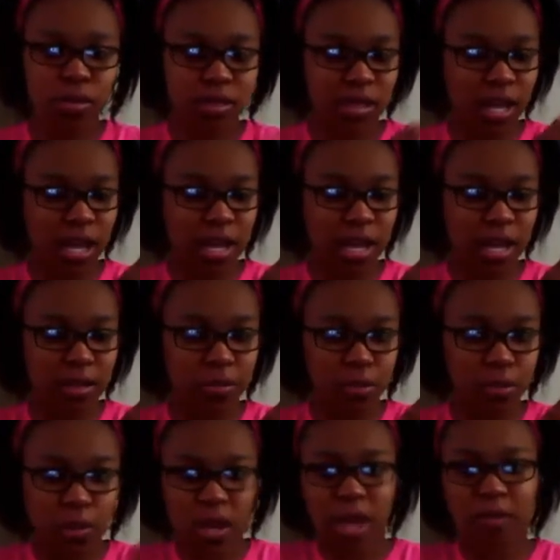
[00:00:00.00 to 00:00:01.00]
let's say
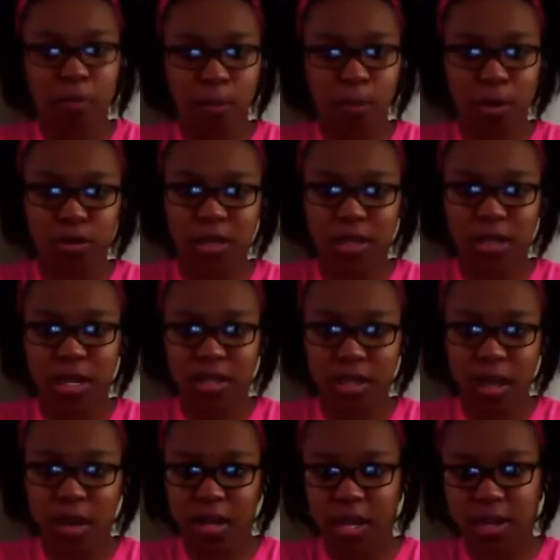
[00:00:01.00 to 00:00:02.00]
you have a person that's
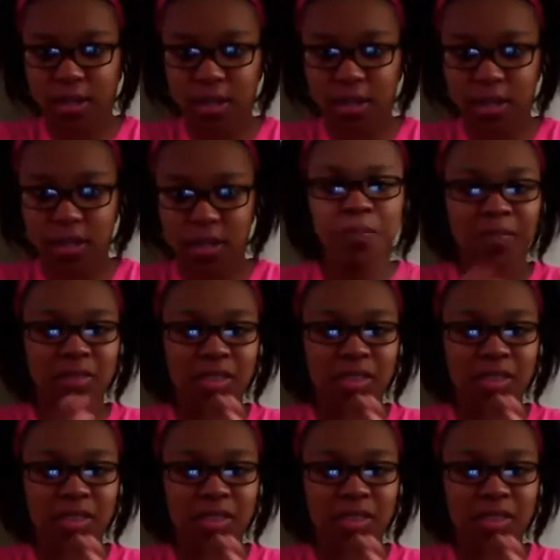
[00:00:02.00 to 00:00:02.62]
Caucasian,